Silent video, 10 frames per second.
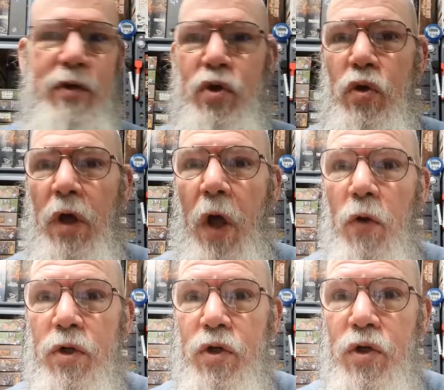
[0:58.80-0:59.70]
too
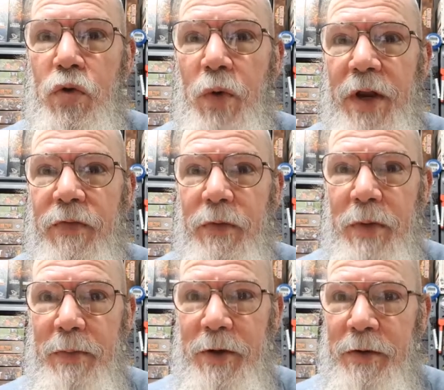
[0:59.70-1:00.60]
cold and too wet for
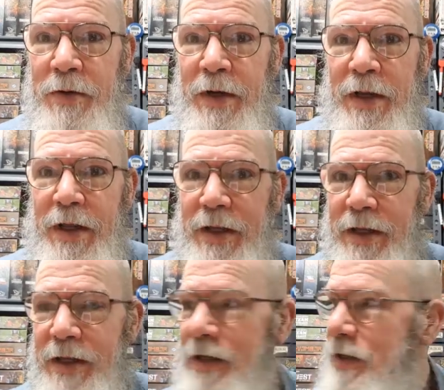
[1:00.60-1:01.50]
Pippin.
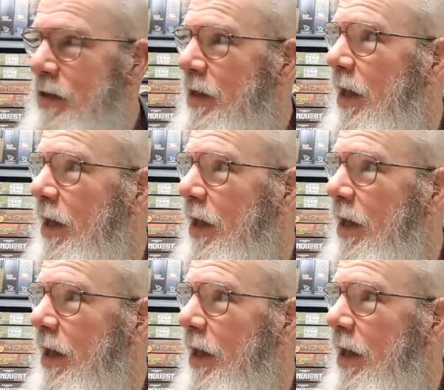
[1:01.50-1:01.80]
He's